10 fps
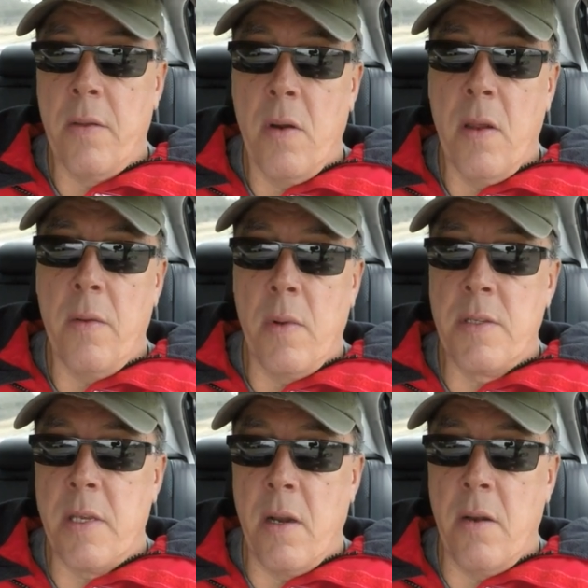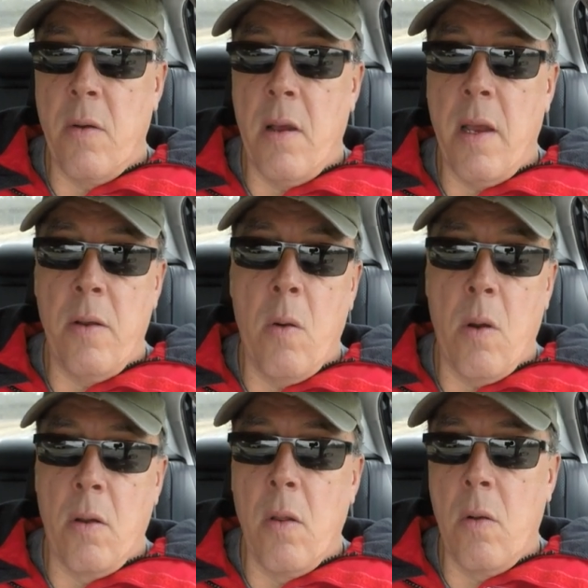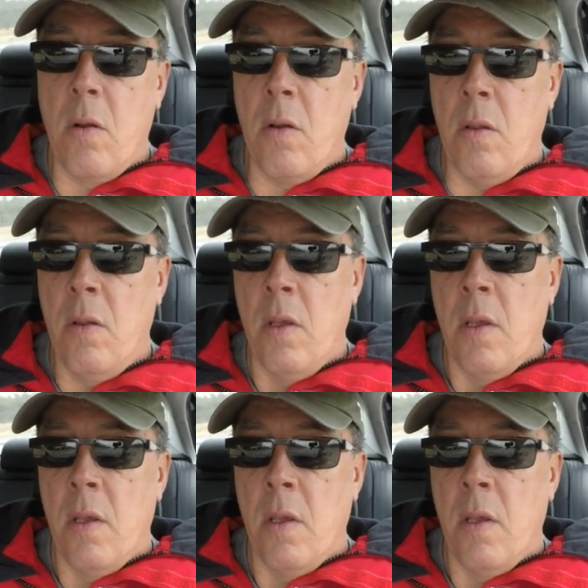There are other ones that I know are local